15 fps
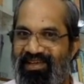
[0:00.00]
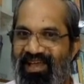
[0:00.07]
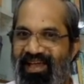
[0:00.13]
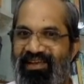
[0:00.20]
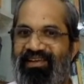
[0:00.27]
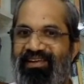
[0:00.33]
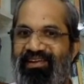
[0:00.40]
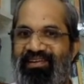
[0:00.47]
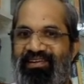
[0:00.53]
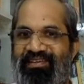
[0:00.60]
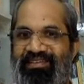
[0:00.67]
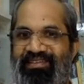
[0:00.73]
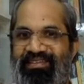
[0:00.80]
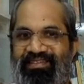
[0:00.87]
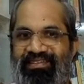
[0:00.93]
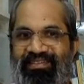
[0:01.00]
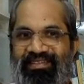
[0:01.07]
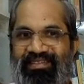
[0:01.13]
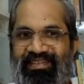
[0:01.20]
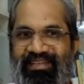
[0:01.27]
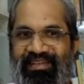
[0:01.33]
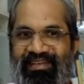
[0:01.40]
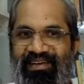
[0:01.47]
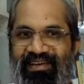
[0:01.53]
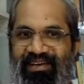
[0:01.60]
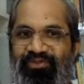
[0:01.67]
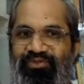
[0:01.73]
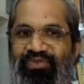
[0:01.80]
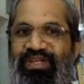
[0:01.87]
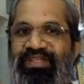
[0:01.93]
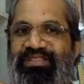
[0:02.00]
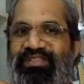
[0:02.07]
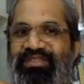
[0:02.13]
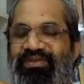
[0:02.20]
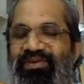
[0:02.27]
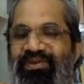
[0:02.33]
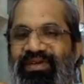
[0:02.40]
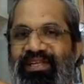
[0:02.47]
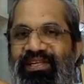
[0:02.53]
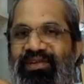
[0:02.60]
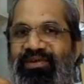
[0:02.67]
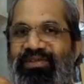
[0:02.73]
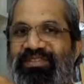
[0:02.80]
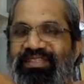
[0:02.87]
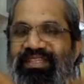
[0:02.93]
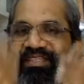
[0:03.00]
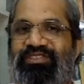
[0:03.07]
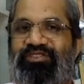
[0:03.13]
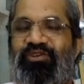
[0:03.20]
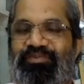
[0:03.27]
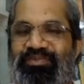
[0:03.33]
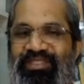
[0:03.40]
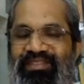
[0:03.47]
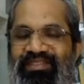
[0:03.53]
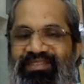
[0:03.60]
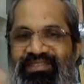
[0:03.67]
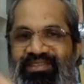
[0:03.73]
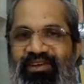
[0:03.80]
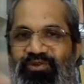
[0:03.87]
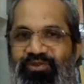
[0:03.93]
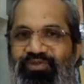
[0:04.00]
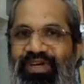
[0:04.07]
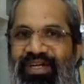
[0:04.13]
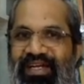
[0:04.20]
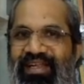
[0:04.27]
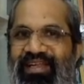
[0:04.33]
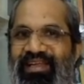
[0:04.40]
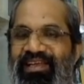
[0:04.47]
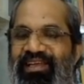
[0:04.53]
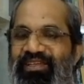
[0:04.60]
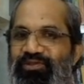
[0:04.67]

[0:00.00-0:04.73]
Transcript: and it refers or denotes its object outwardly.